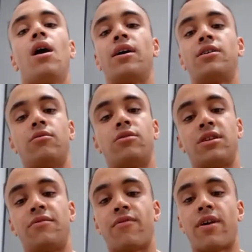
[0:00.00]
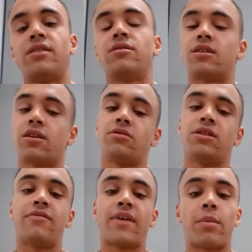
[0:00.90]
I'd go and see friends, I'd go and
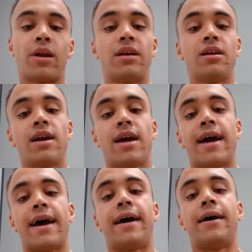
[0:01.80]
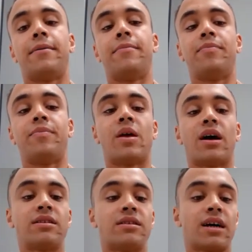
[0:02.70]
see family,
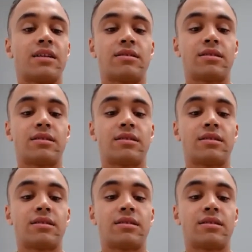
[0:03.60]
I'd